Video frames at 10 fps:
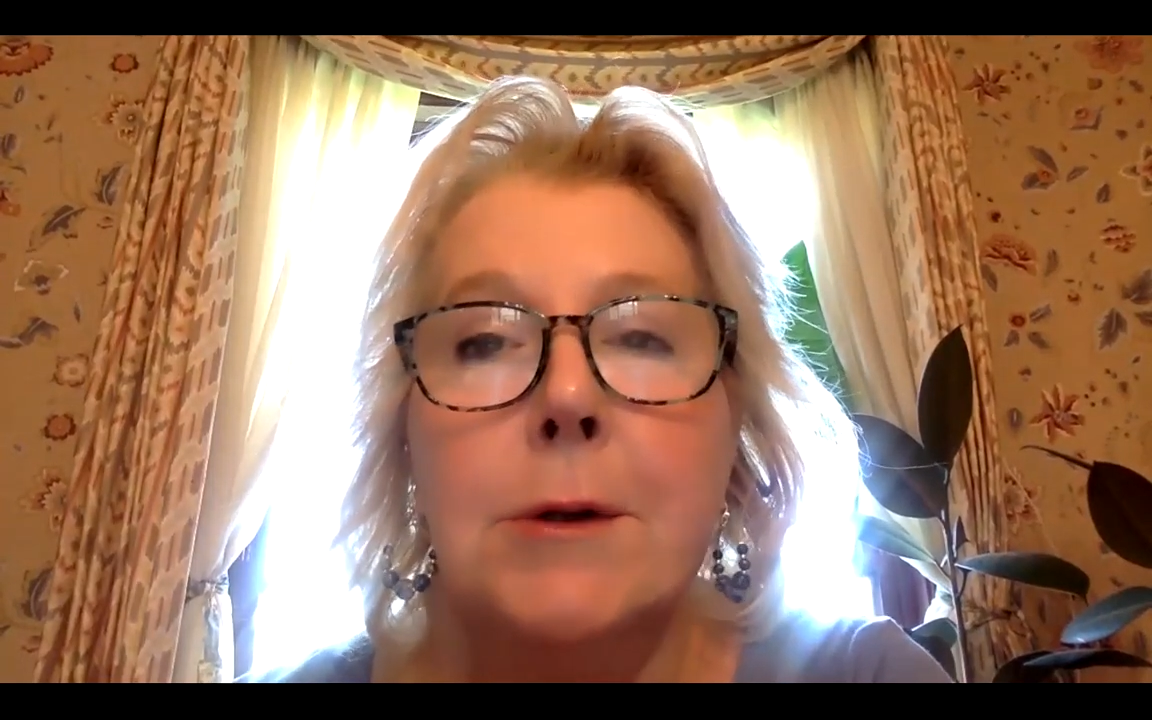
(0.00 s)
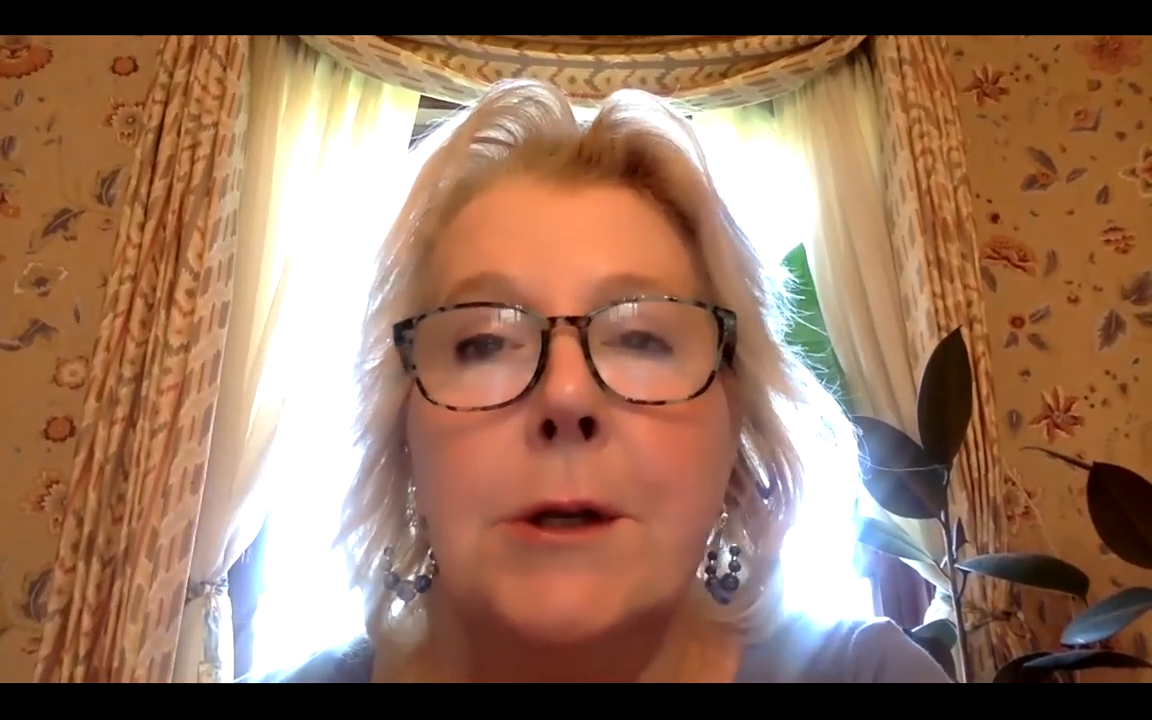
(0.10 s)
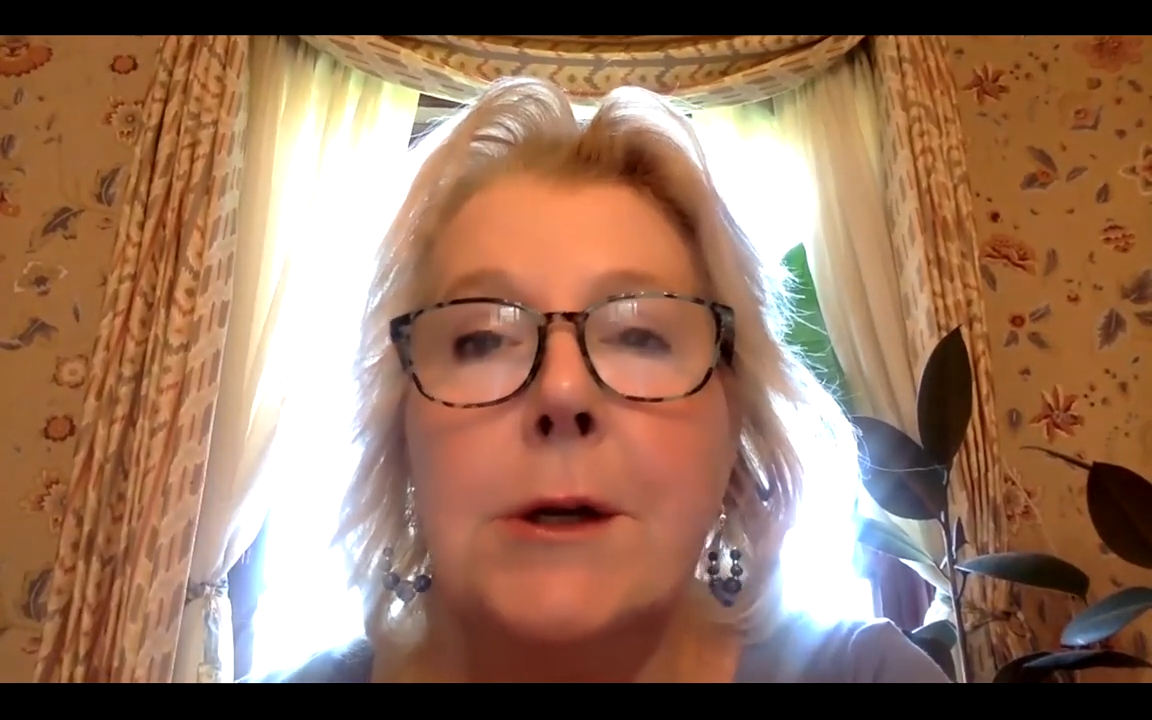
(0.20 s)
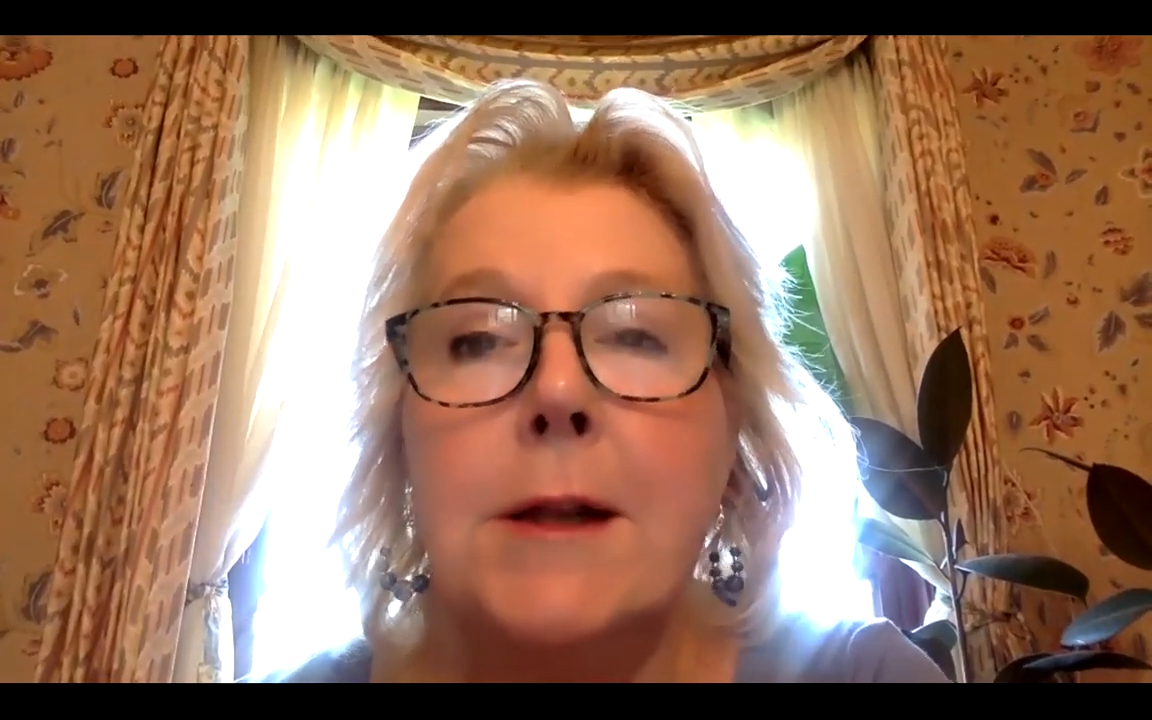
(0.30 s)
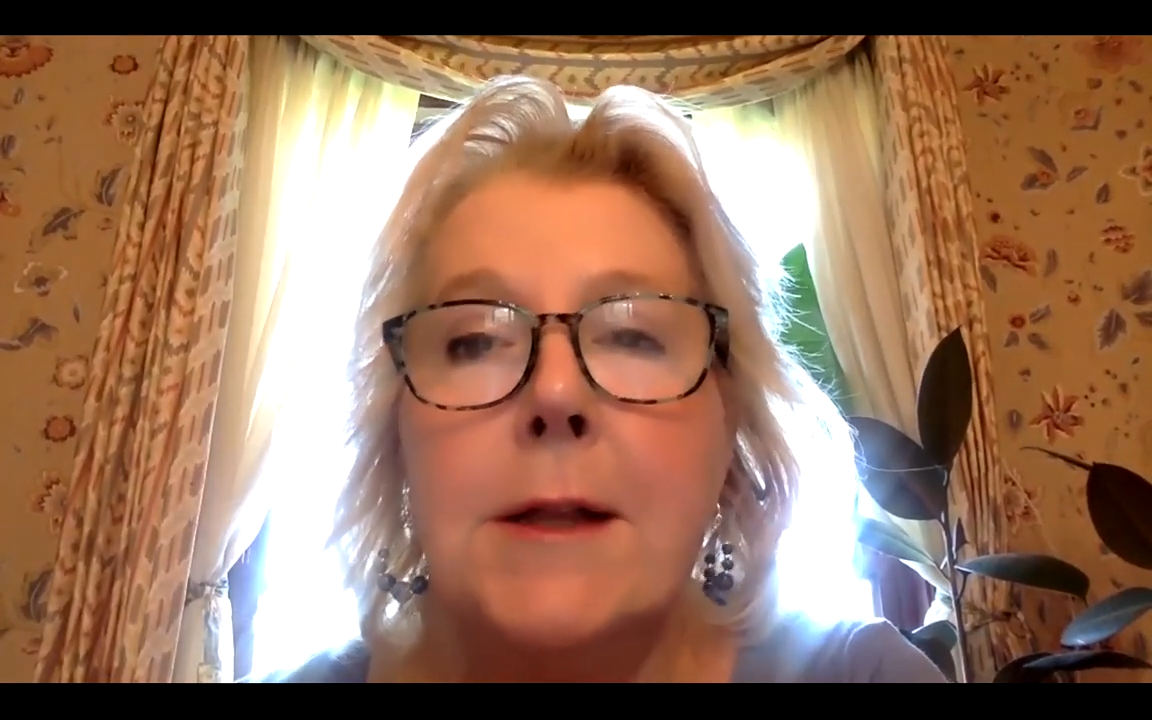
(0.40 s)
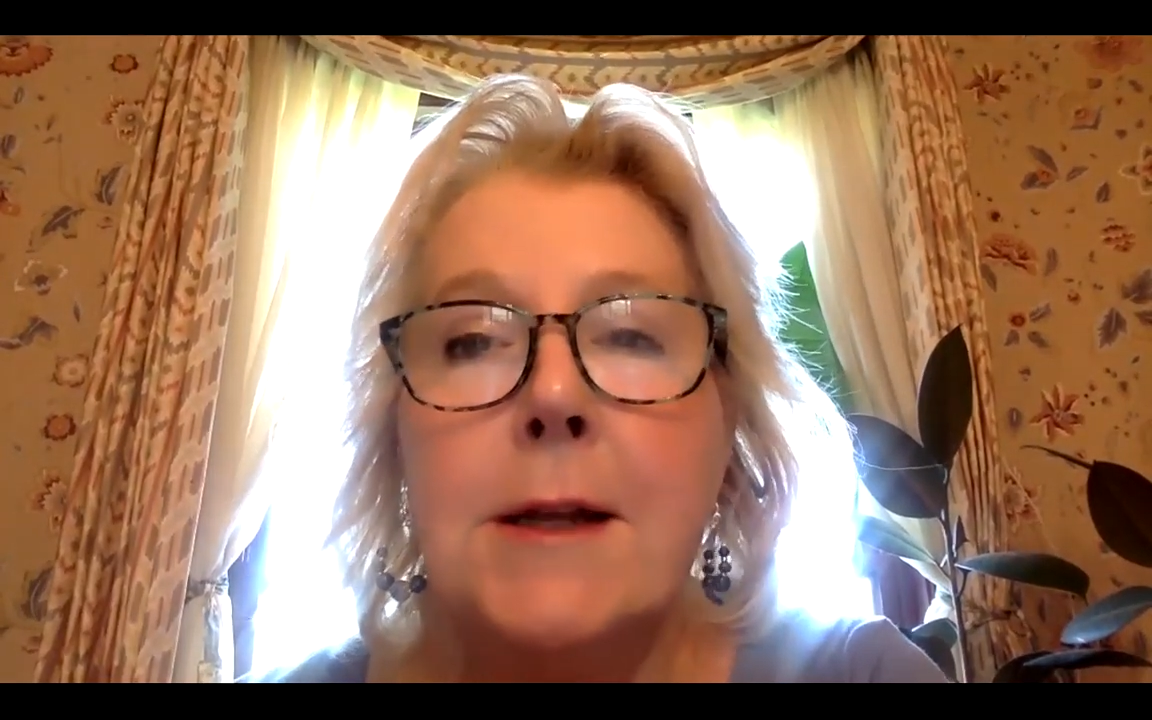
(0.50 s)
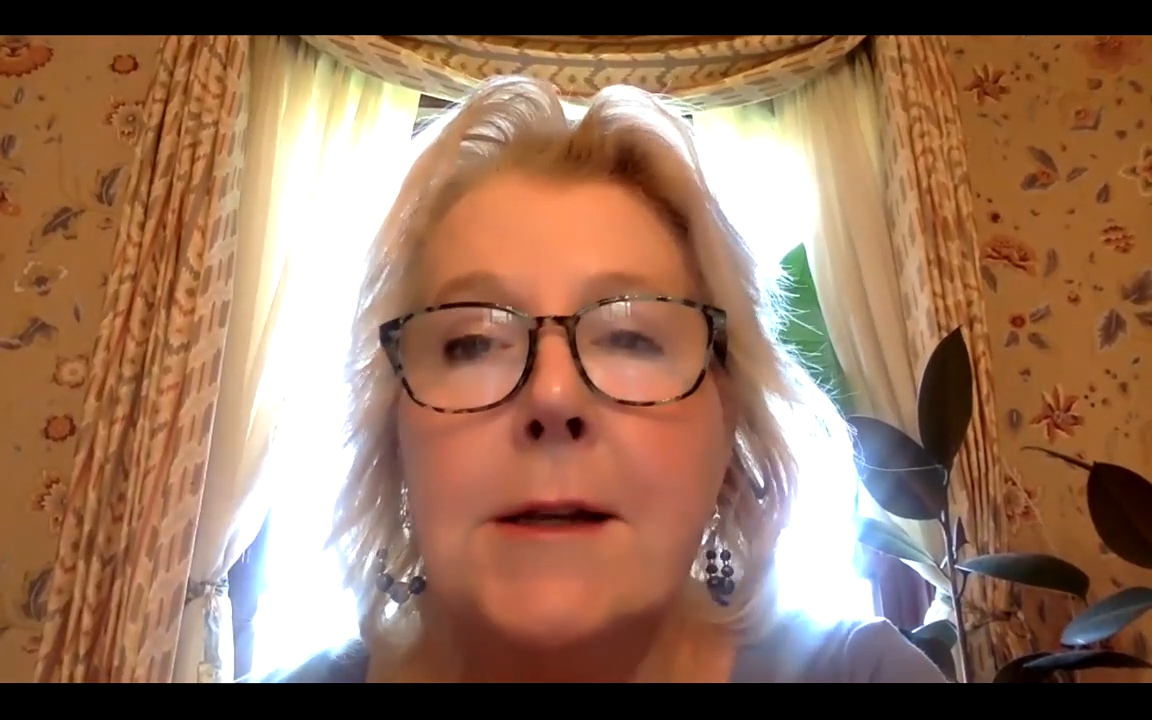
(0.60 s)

look at the